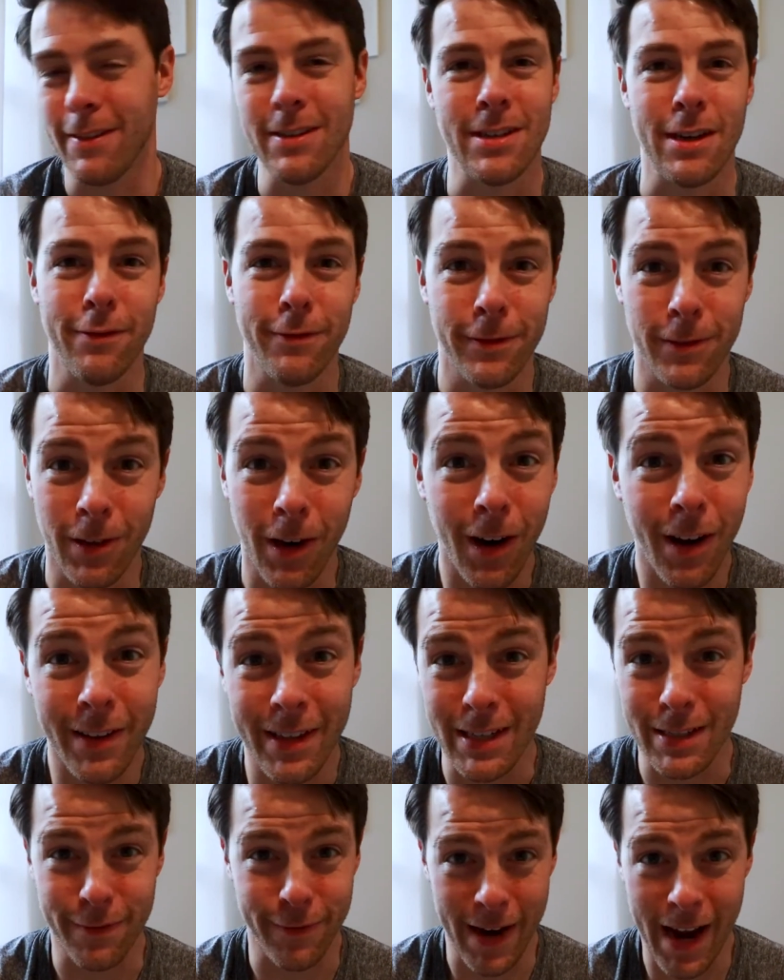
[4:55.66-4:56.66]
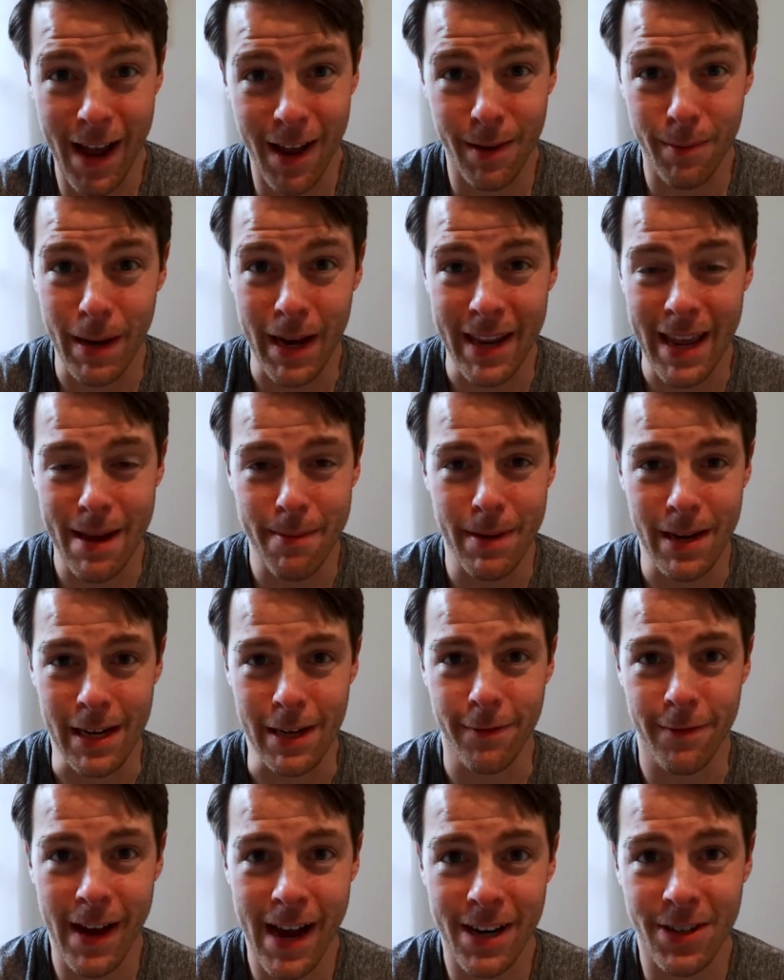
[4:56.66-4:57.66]
a flaw that's found by that
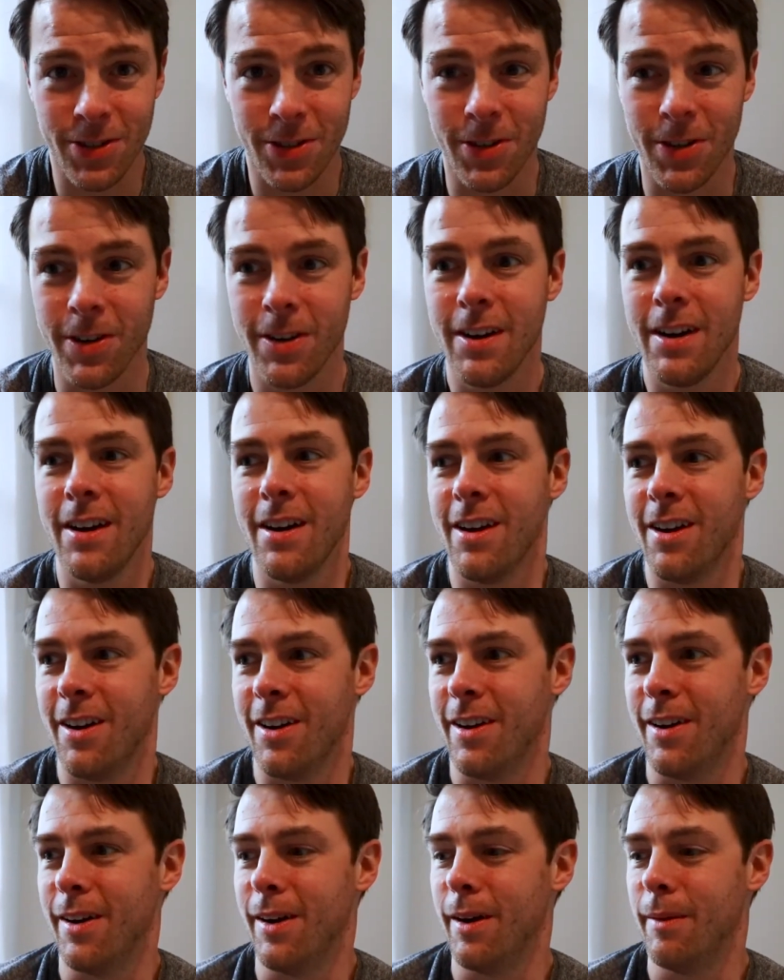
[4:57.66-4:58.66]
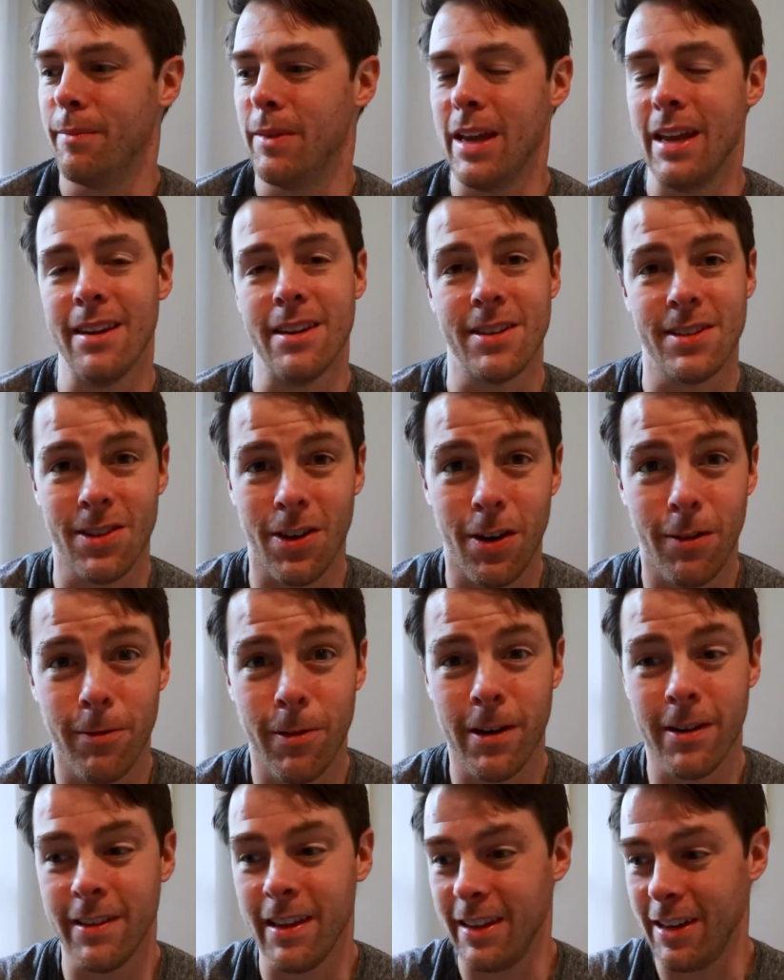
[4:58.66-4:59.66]
manufacturer in the
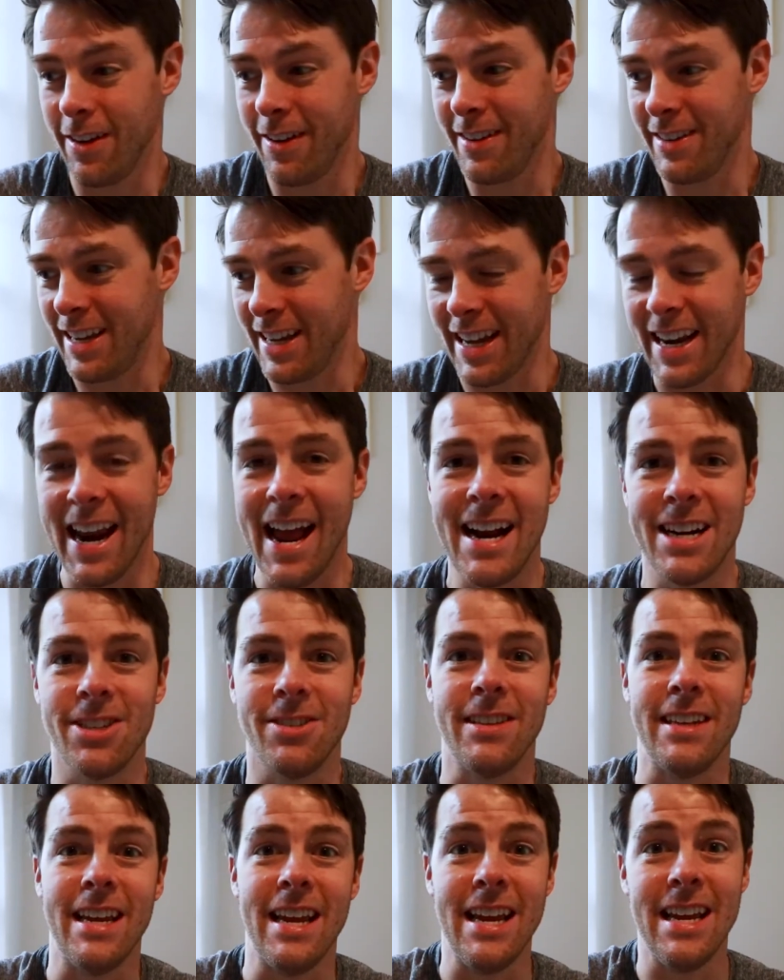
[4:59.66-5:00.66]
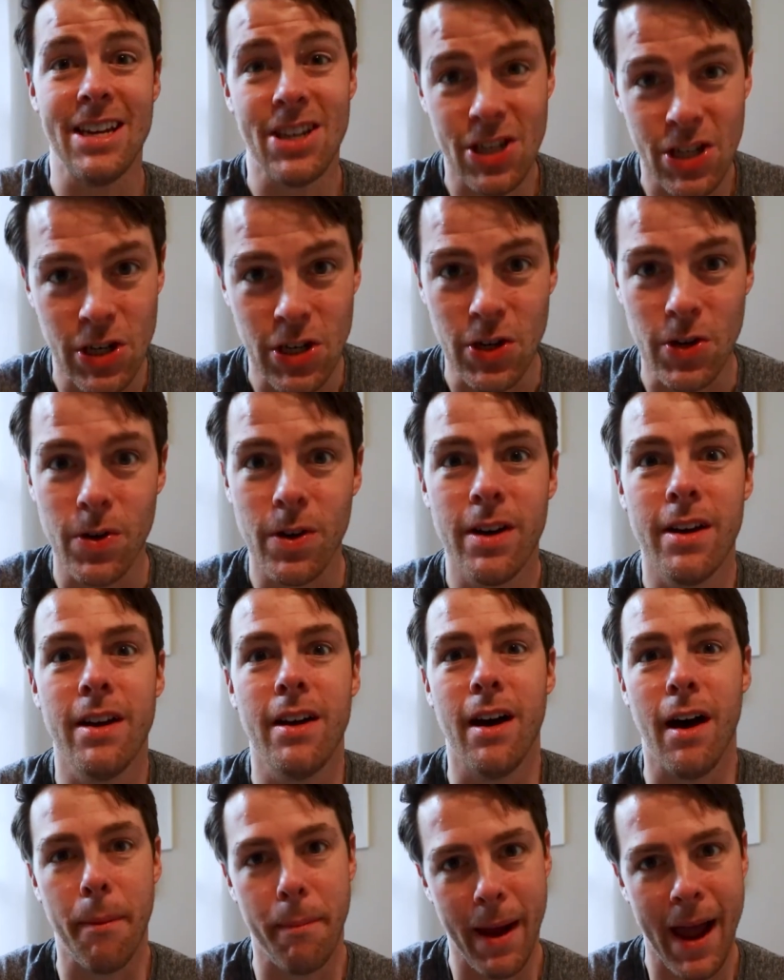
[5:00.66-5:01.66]
software, that they can actually issue
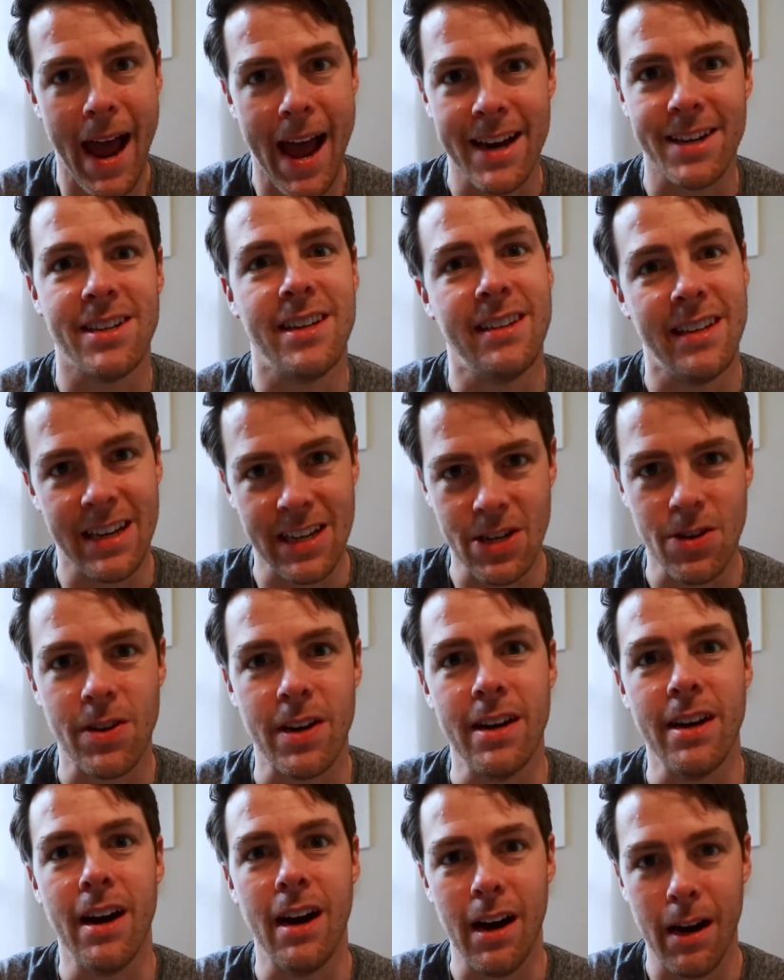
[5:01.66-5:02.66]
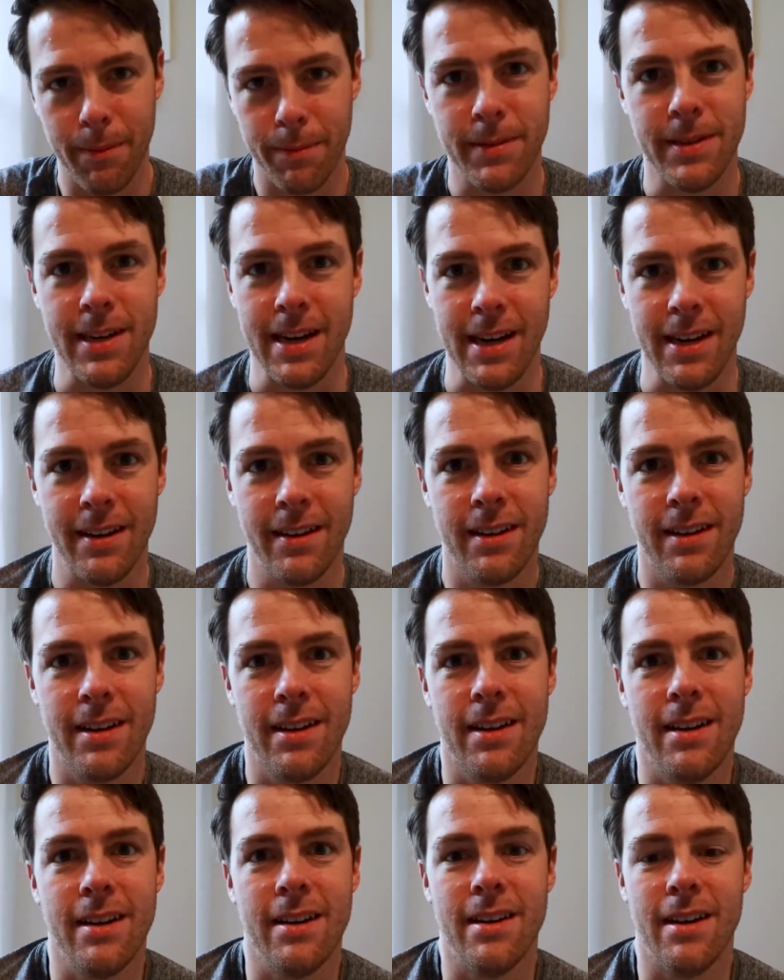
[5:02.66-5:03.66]
a patch and that you can update.
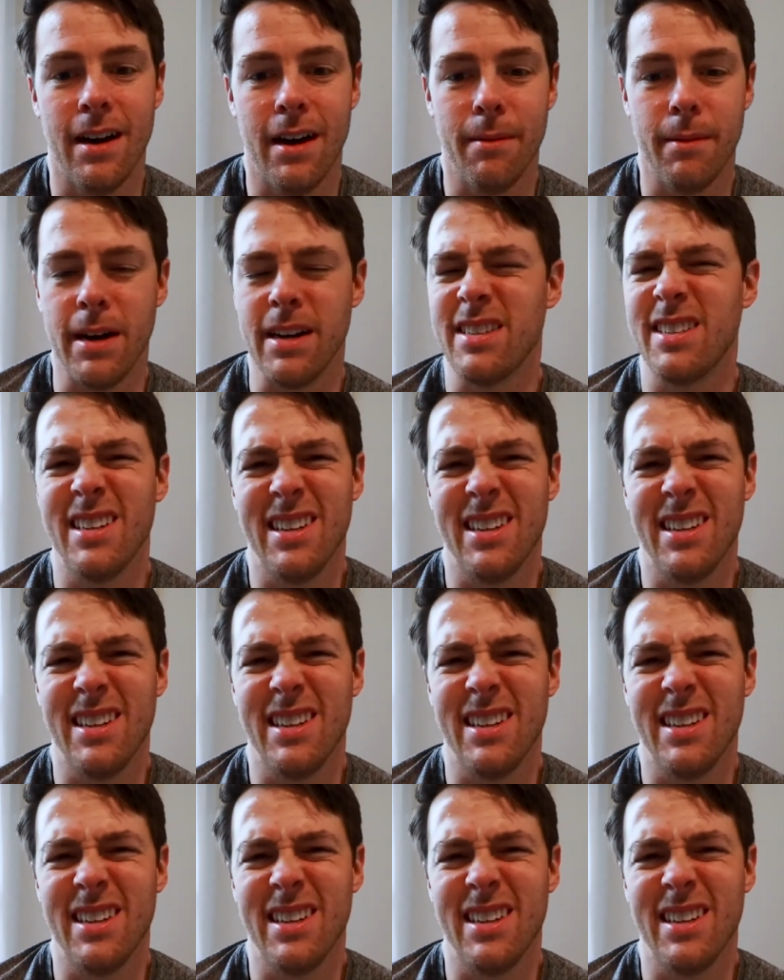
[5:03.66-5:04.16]
And it's